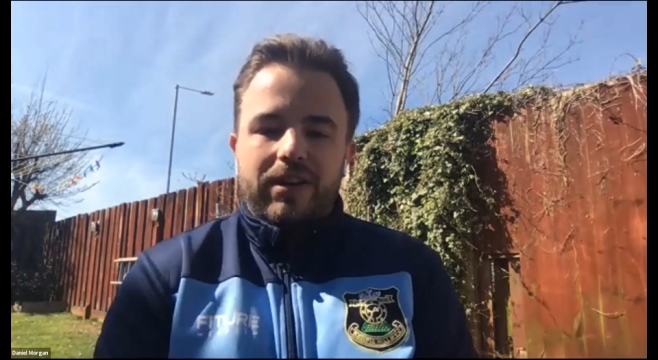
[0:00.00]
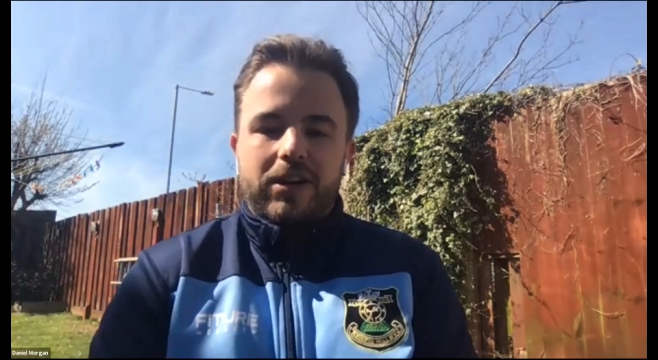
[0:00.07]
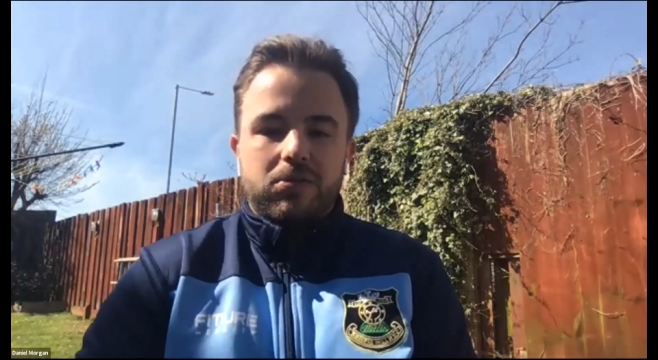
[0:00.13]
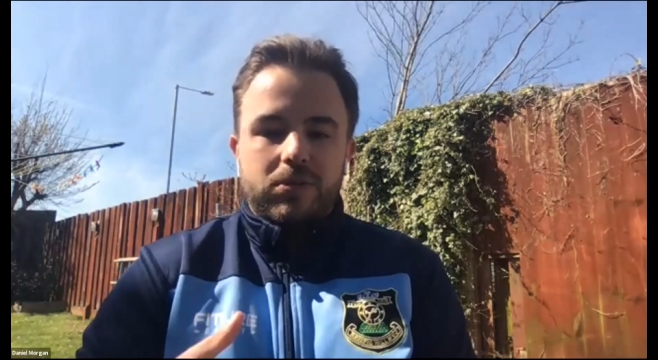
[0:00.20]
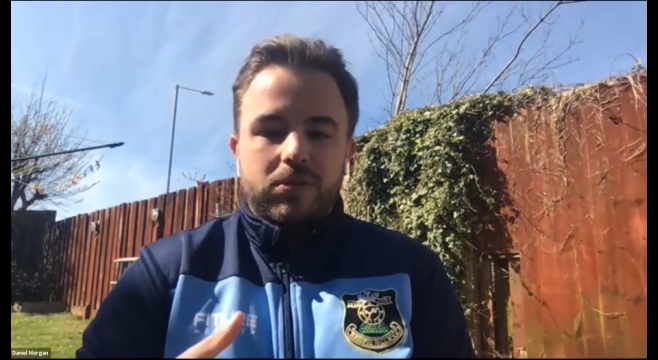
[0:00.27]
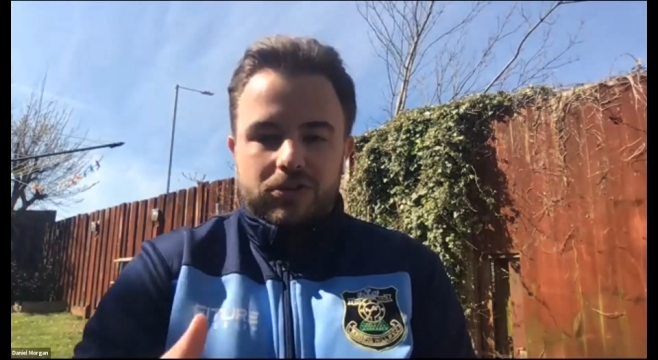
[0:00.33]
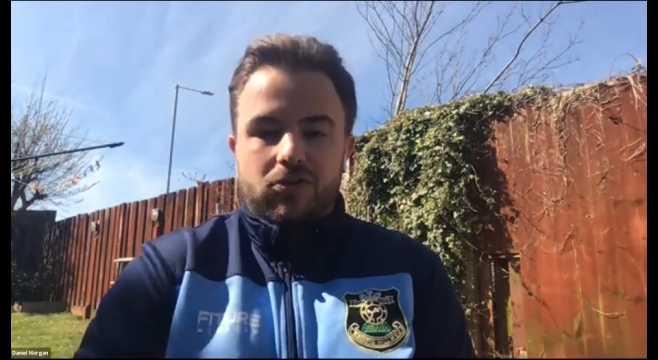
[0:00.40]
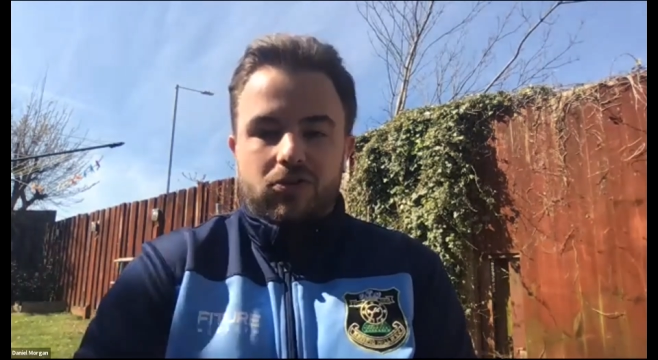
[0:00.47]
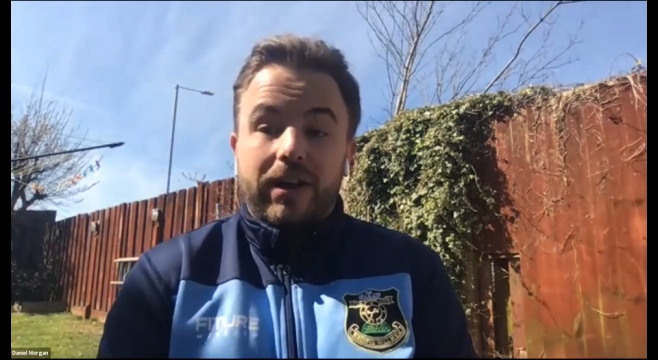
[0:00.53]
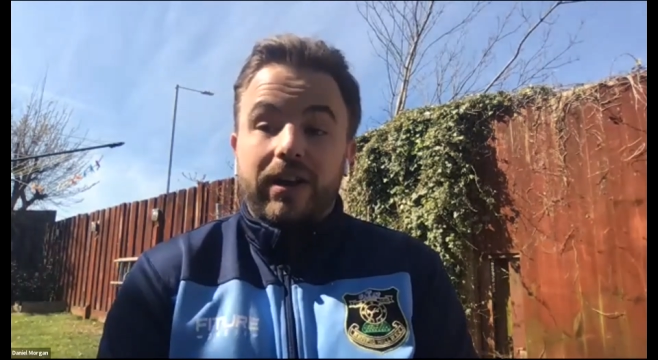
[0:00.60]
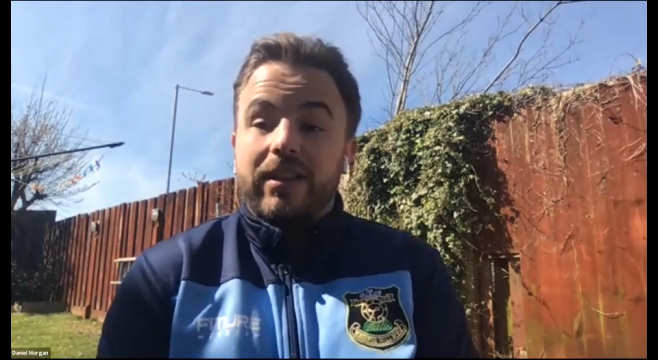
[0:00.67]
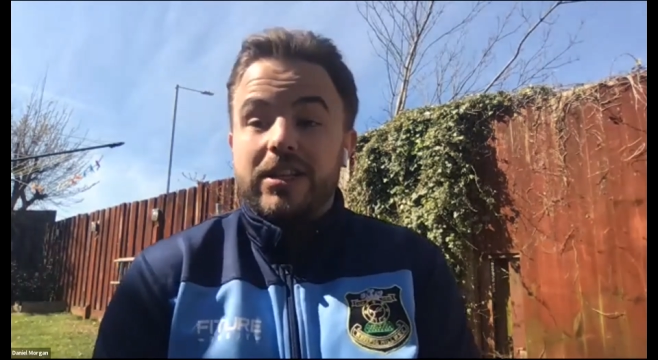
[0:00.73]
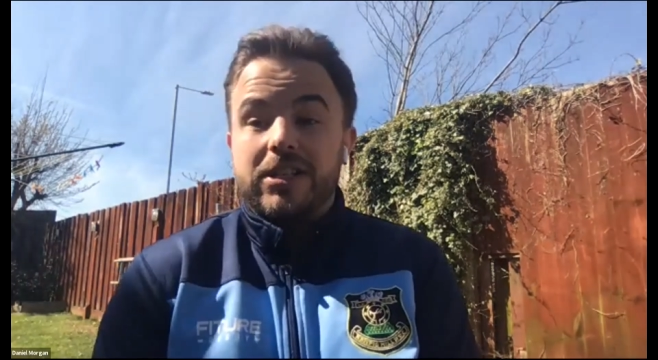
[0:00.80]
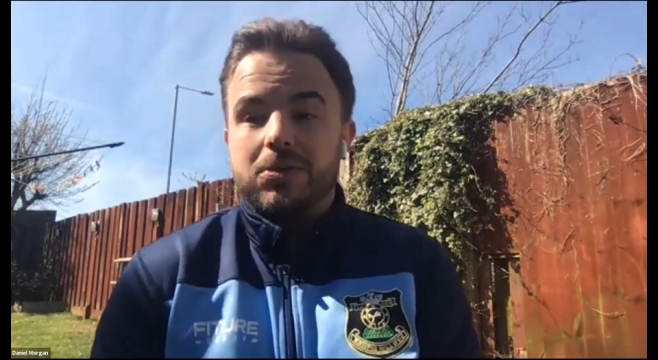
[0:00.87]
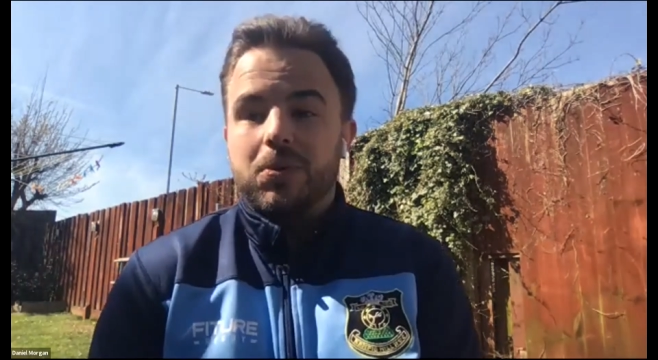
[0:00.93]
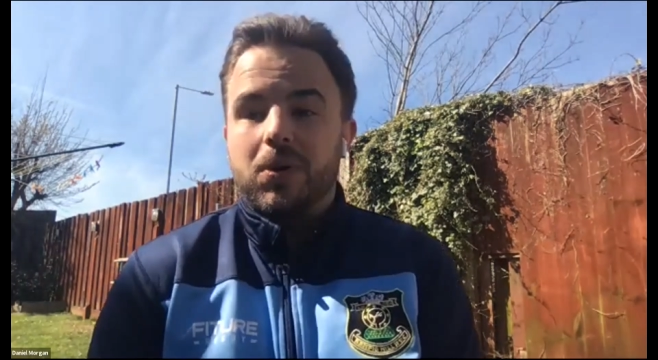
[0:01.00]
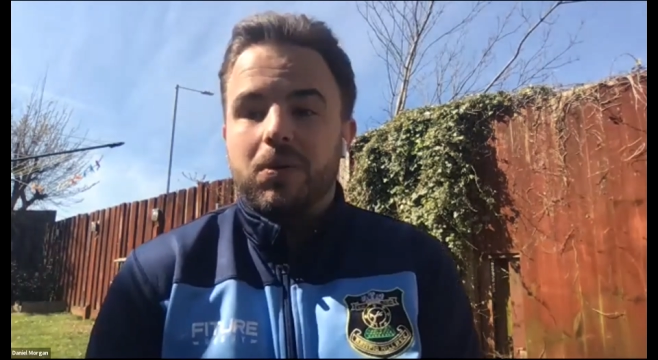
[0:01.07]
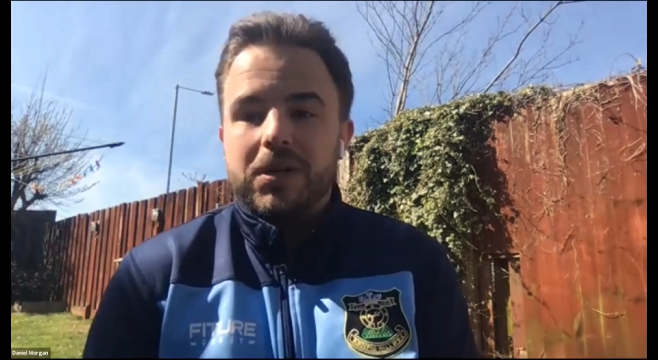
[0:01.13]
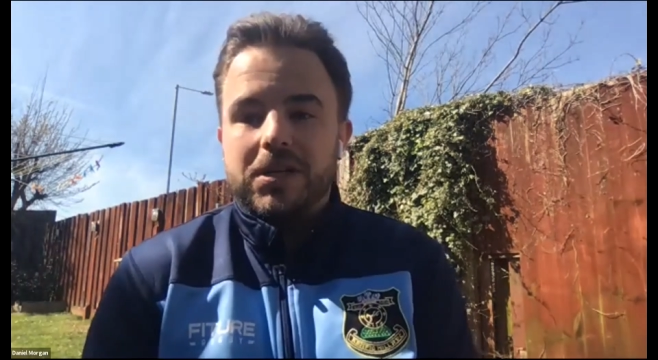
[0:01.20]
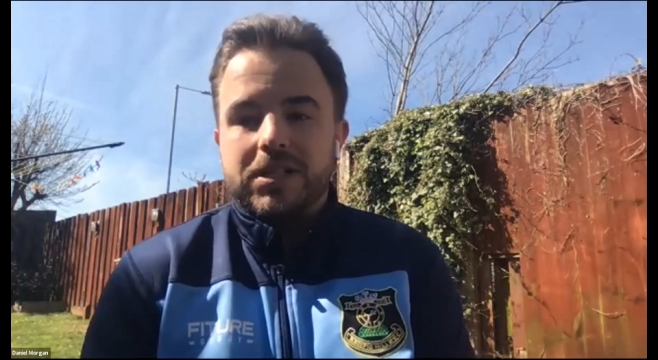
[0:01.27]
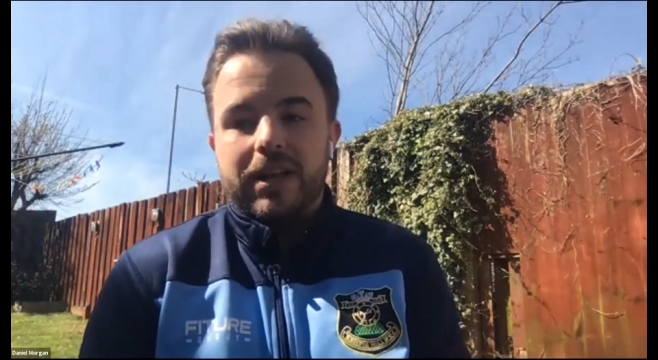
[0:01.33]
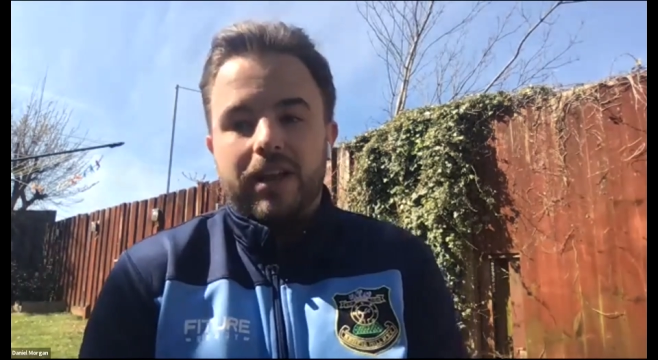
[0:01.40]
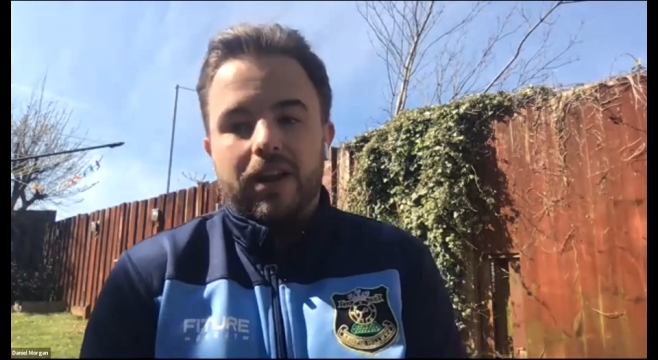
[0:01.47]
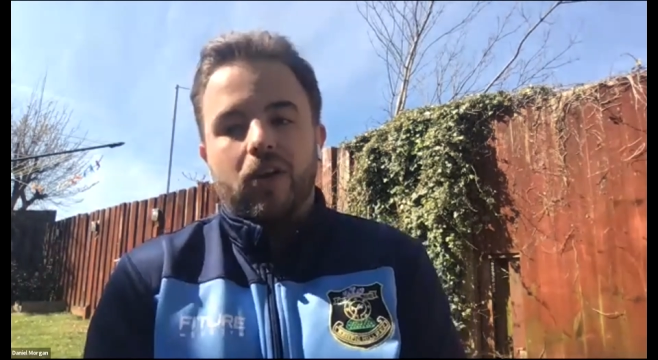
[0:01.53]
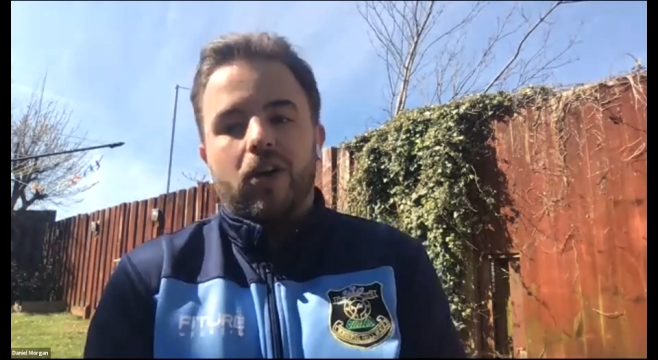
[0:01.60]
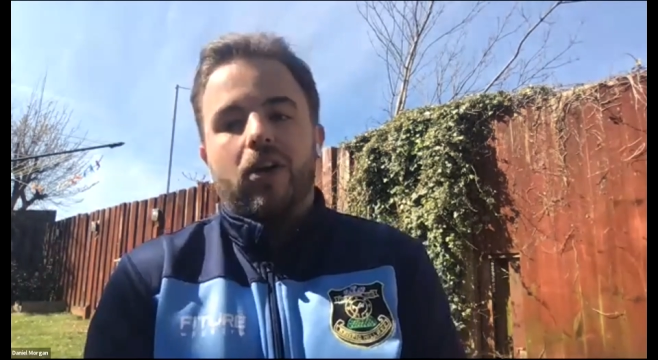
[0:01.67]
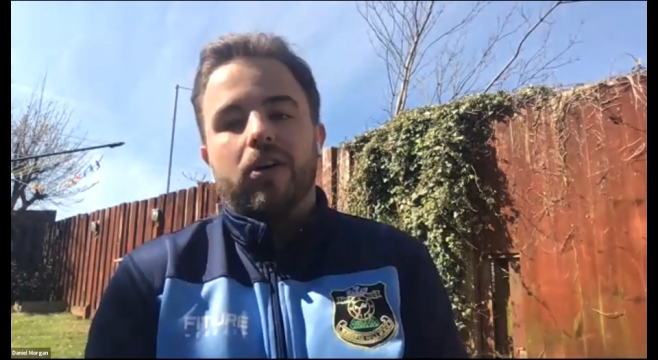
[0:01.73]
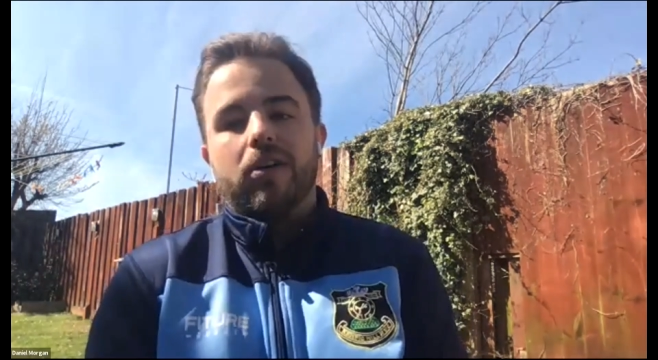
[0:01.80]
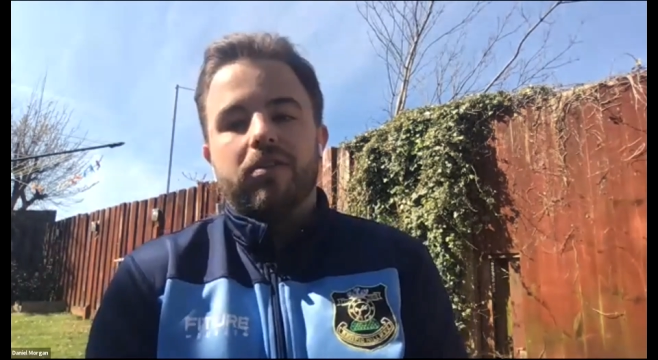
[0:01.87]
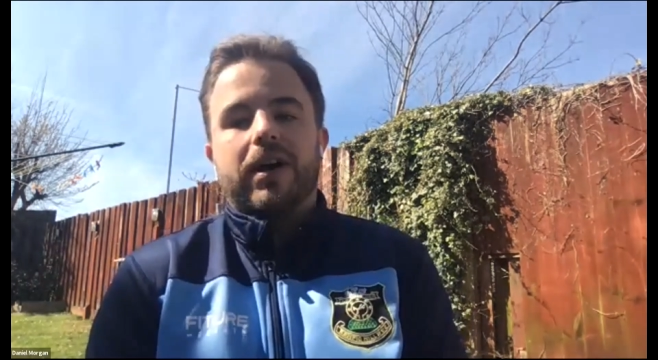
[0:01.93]
and this is what we see a
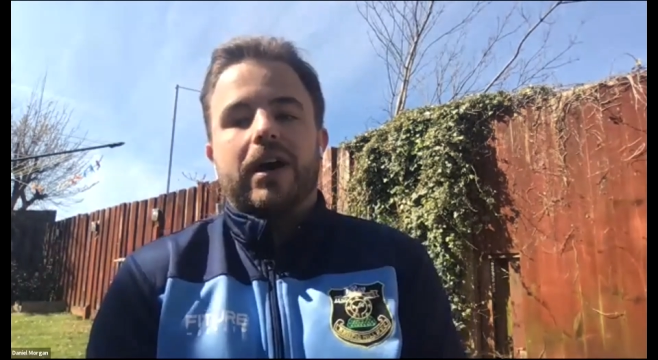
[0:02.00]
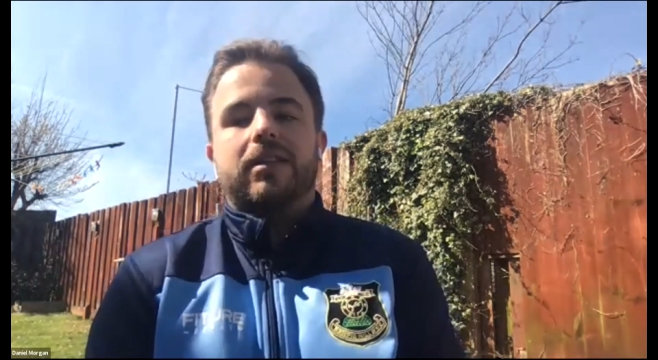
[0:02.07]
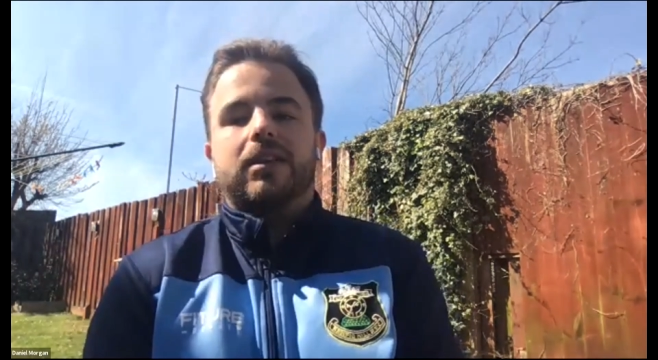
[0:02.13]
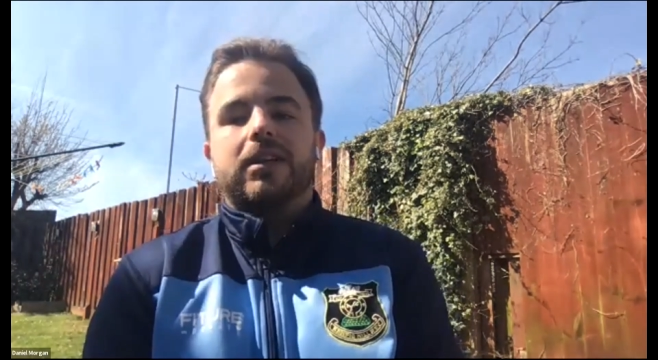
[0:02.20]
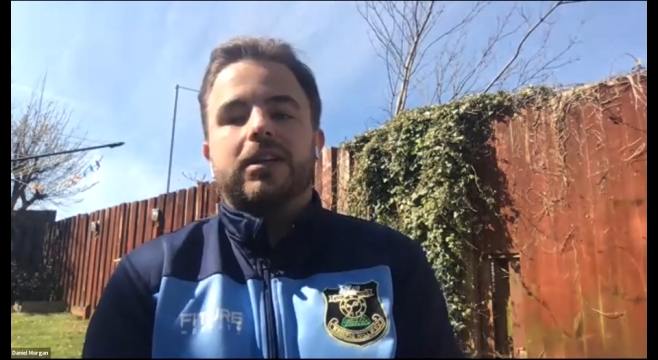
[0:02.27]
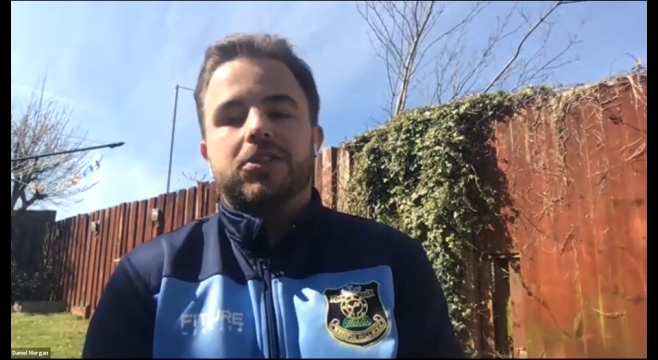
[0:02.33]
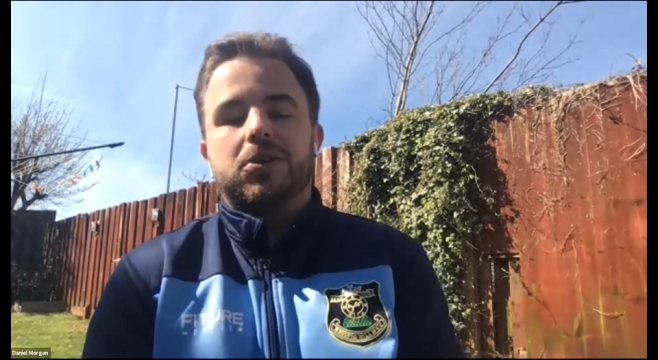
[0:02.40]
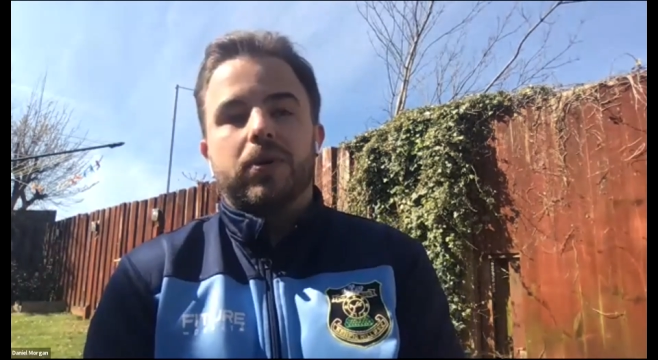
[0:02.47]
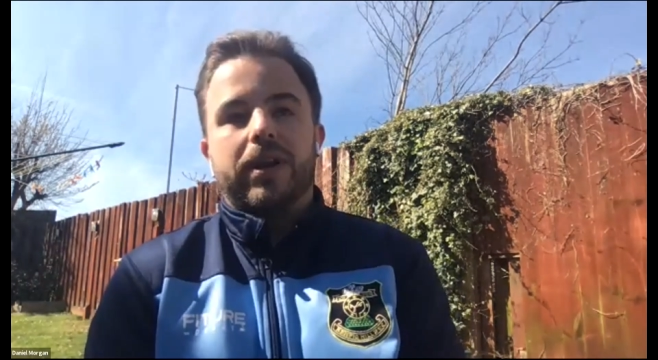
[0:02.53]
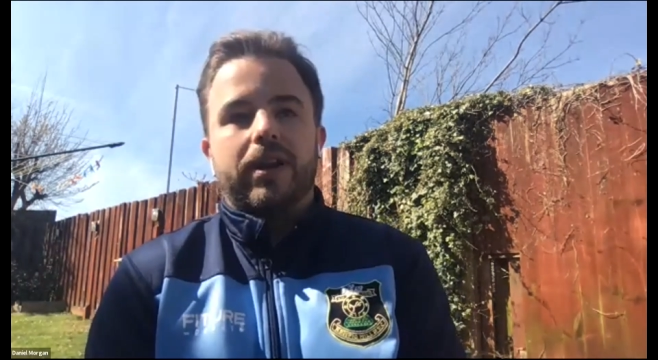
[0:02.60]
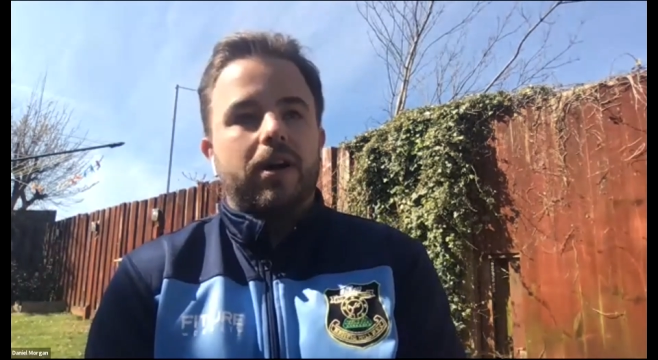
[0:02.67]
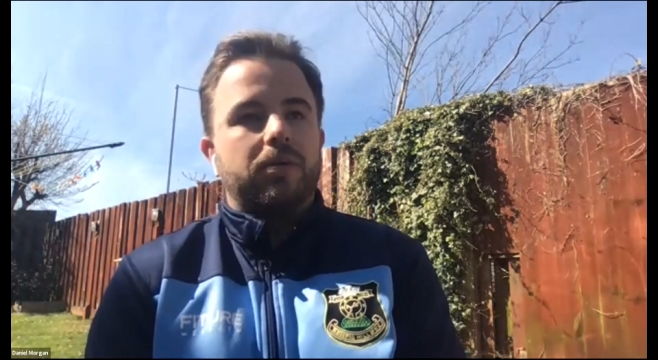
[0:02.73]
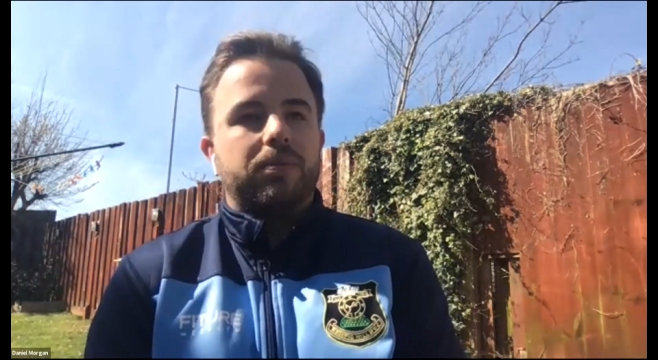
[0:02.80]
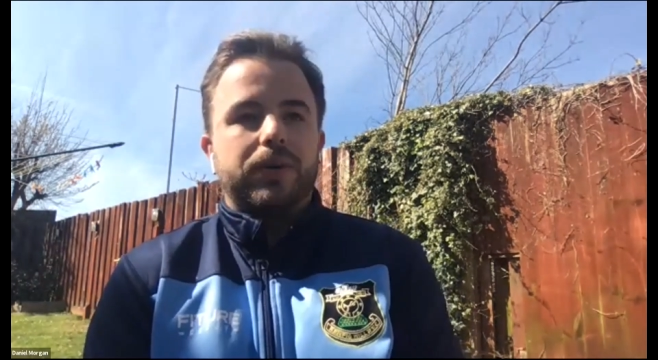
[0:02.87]
lot of athletes doing now,